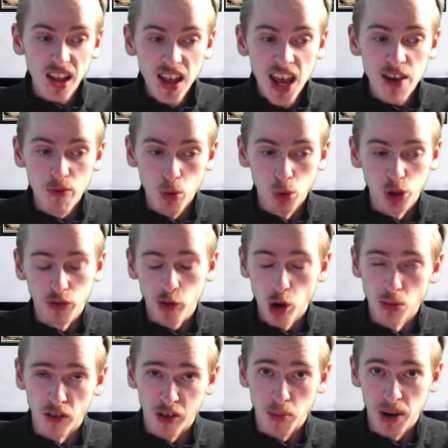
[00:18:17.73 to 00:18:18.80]
if it would have come
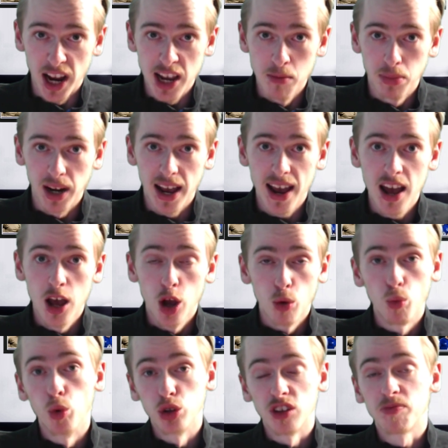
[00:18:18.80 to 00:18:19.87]
off a Brighton player,
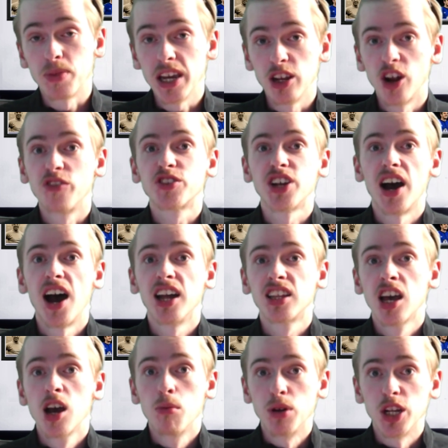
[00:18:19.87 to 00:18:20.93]
would have been offside,
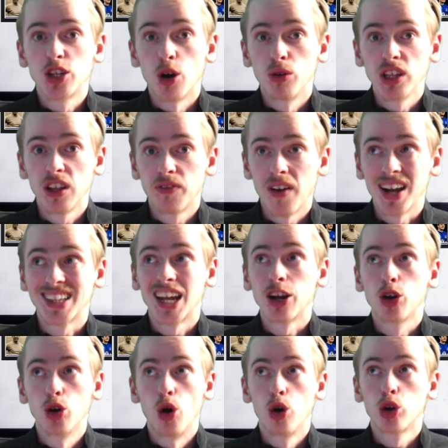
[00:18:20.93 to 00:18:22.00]
but it's only the fact that a
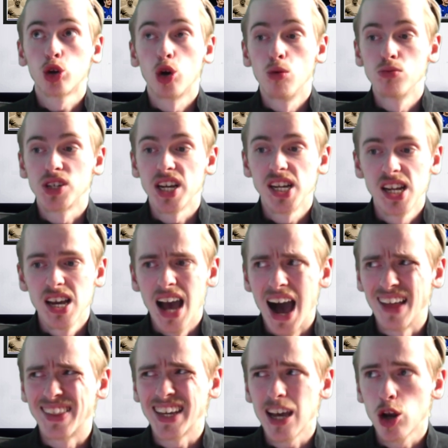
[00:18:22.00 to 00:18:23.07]
corner comes in.
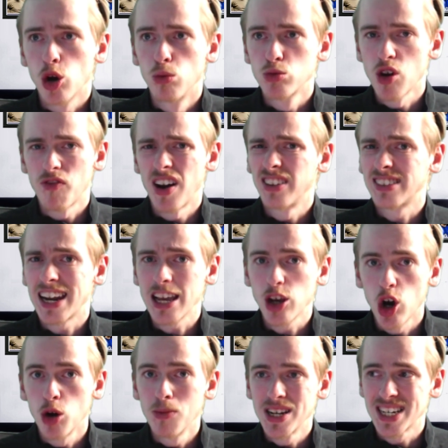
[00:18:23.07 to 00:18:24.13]
I think it comes off Andre
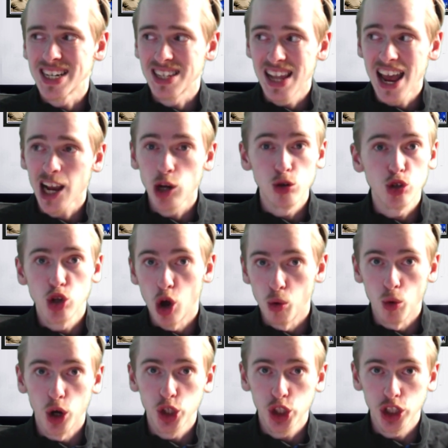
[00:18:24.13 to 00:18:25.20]
Gomez's leg, who's not
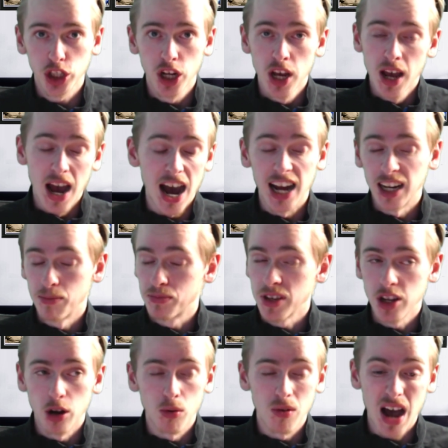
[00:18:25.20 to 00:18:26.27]
watching, and
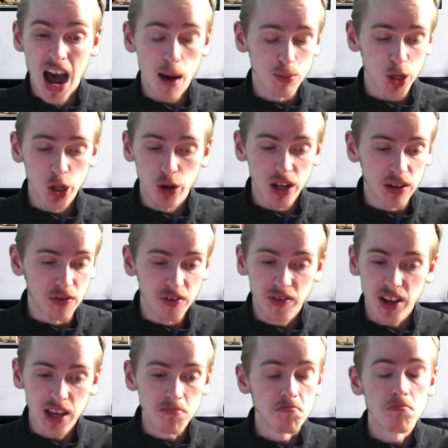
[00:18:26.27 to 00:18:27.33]
absolutely
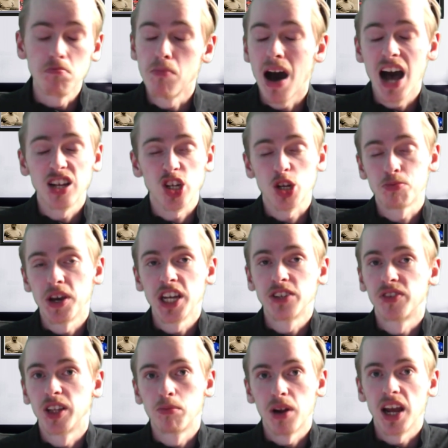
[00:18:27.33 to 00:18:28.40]
free miles of space
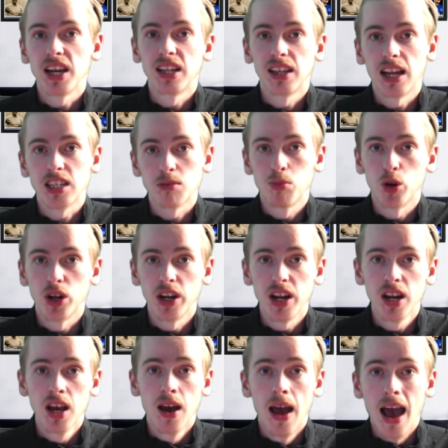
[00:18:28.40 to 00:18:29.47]
for the Brighton lad to put it
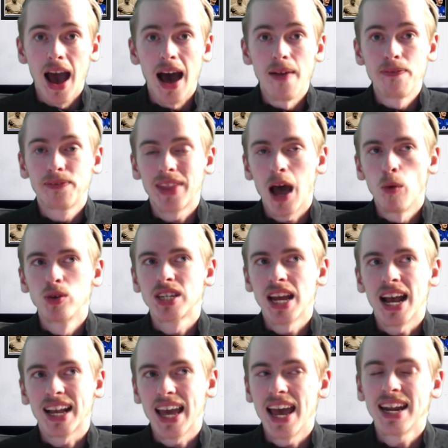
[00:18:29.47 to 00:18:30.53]
in. And that was it
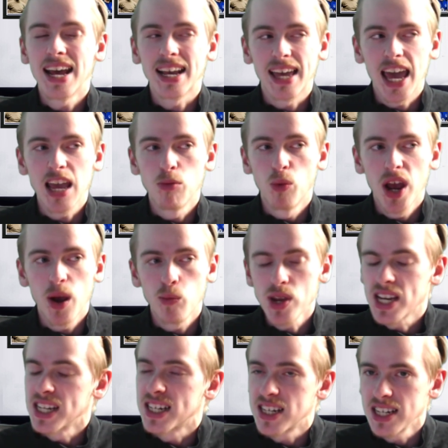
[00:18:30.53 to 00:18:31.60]
again, a game where we
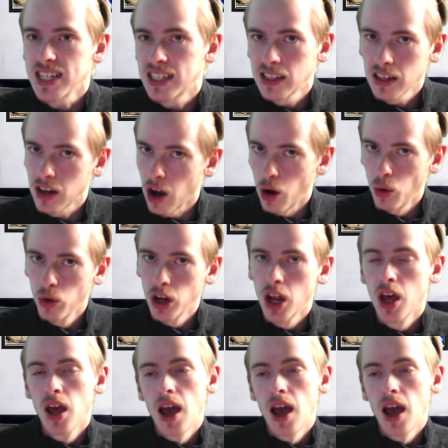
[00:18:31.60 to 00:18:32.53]
conceded a goal,